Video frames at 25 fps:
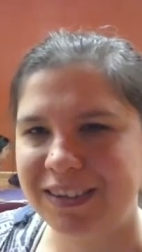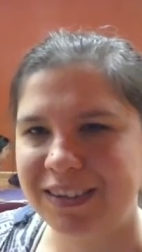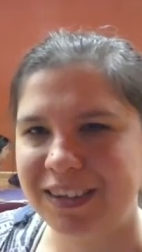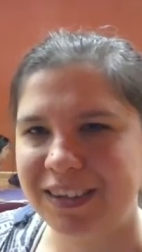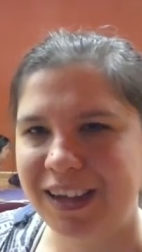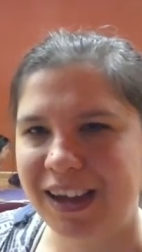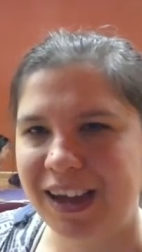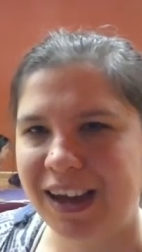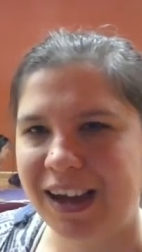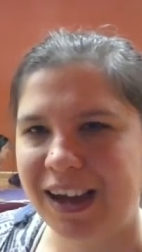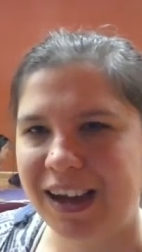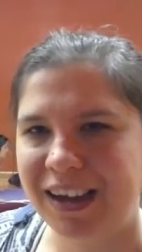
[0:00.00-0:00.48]

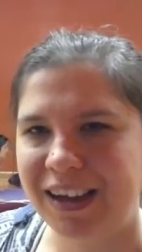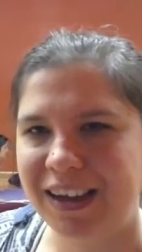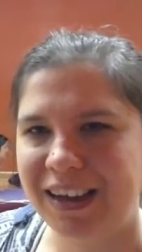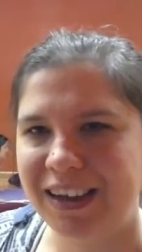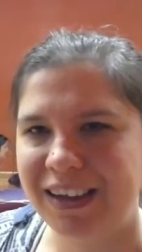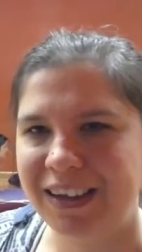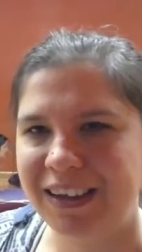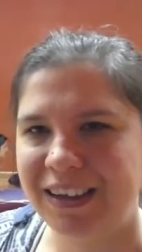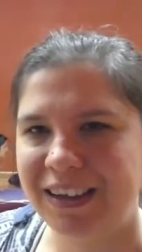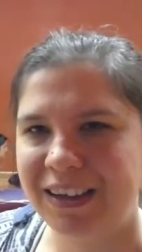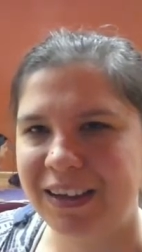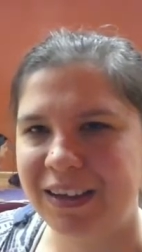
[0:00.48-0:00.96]
Yeah.
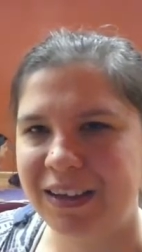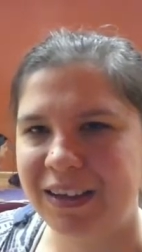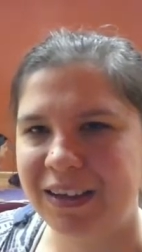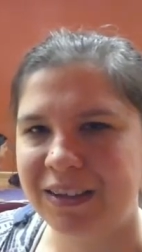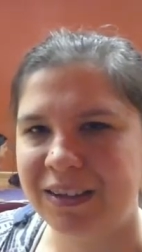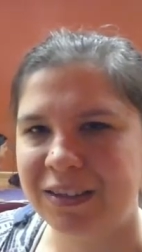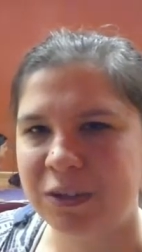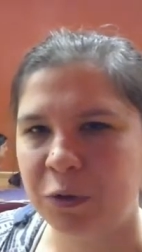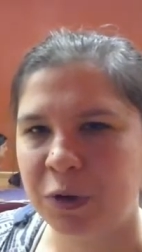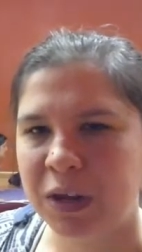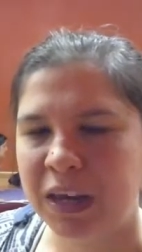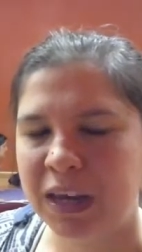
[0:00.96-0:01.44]

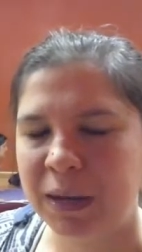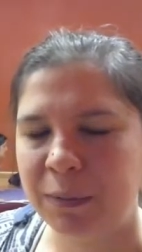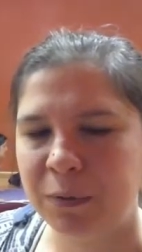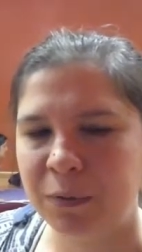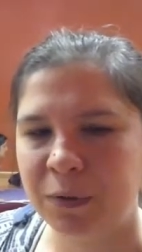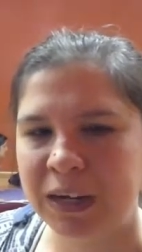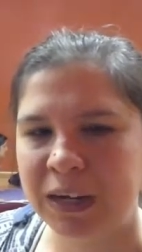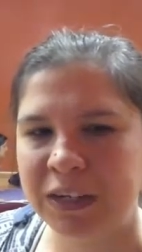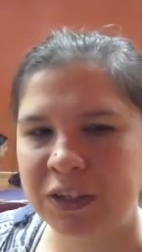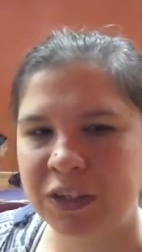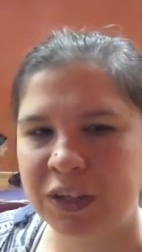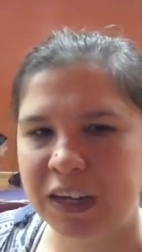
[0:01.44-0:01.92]
So keep
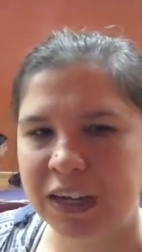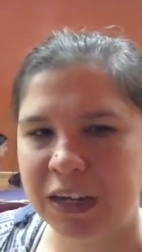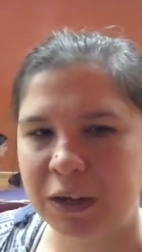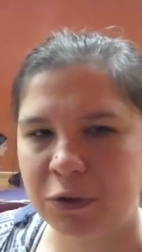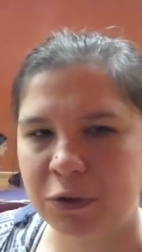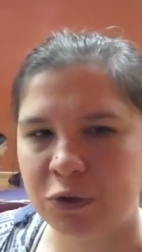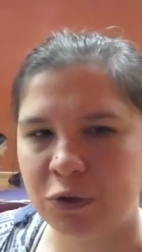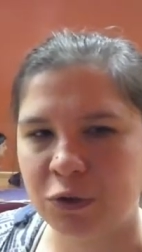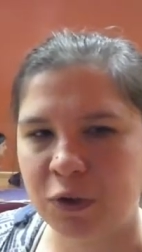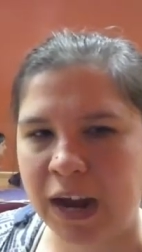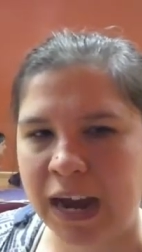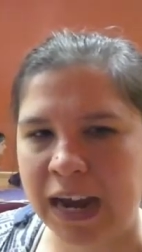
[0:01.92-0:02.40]
reaching. You're
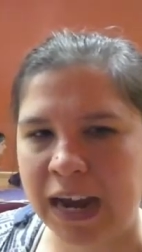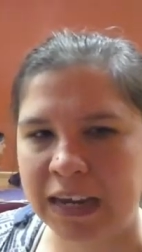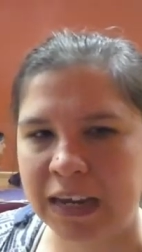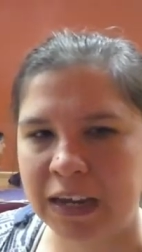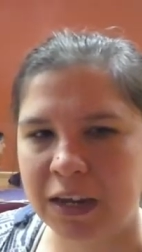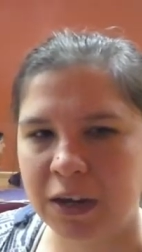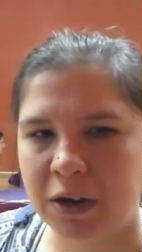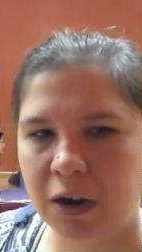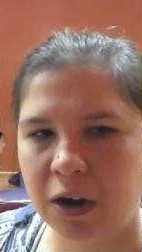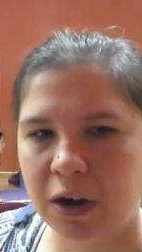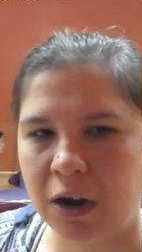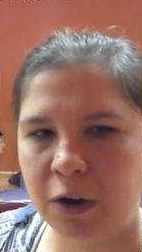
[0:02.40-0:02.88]

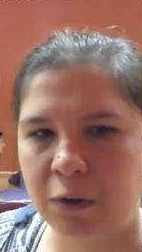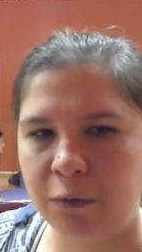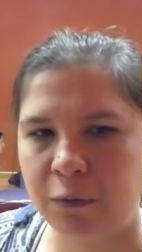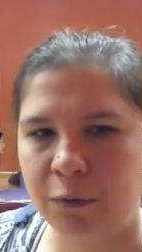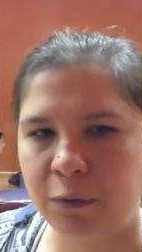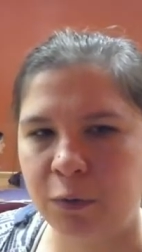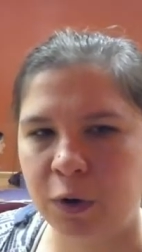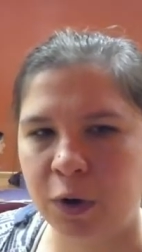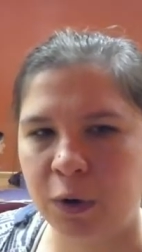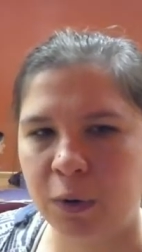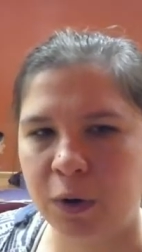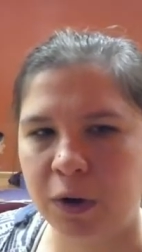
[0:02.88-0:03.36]
dragging your heart
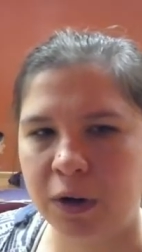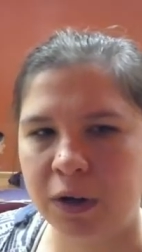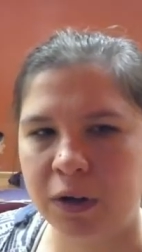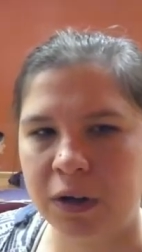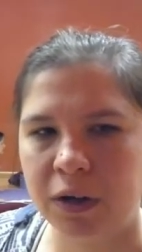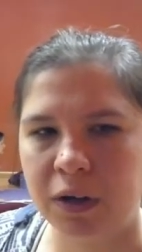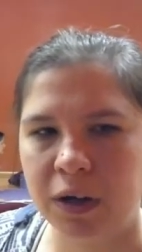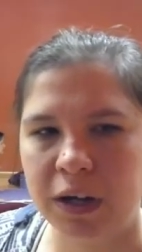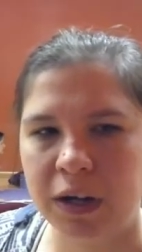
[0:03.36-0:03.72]
forward. Good.